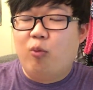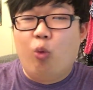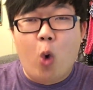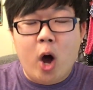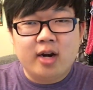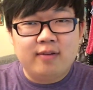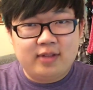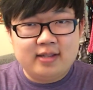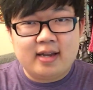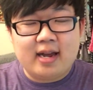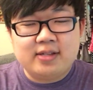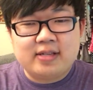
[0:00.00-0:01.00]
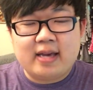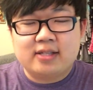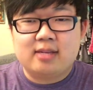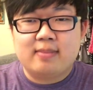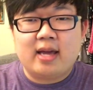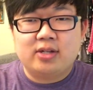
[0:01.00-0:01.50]
one of the dice has
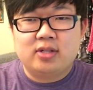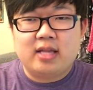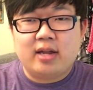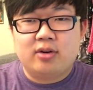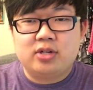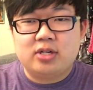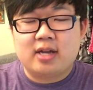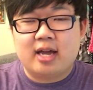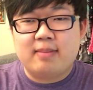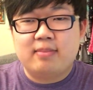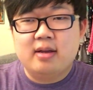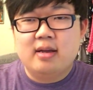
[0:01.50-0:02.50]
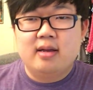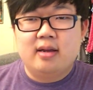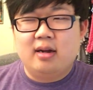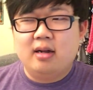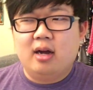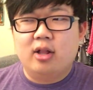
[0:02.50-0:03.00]
to match the energy type,
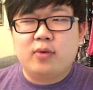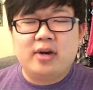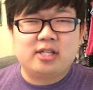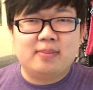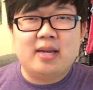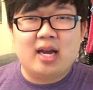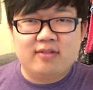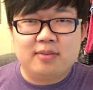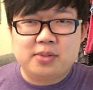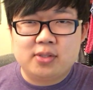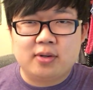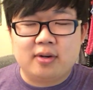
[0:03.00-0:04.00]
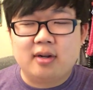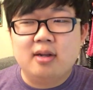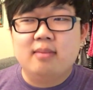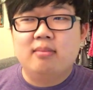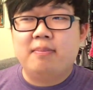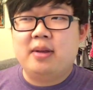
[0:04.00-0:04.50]
otherwise it'd be kind of absurd.
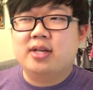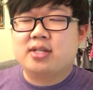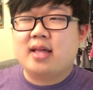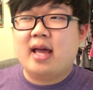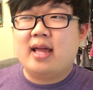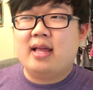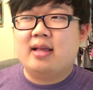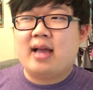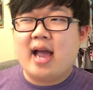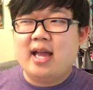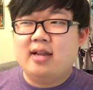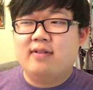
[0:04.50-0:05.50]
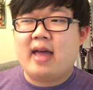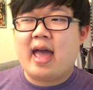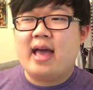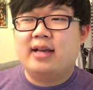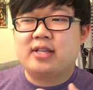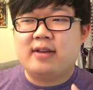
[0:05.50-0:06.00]
But because of that, it kind of
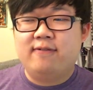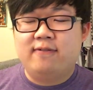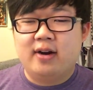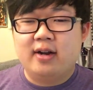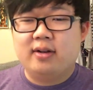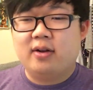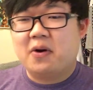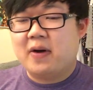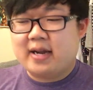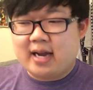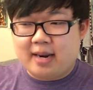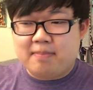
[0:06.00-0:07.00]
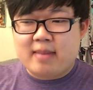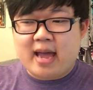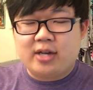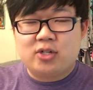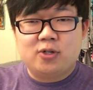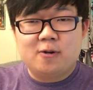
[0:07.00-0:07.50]
has a fun, all right, gotta
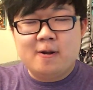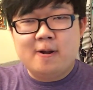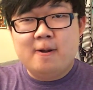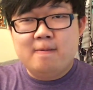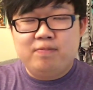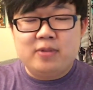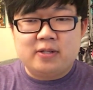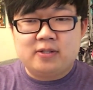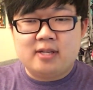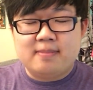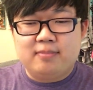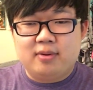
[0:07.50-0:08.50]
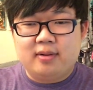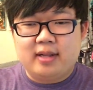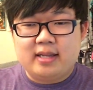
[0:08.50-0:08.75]
match this symbol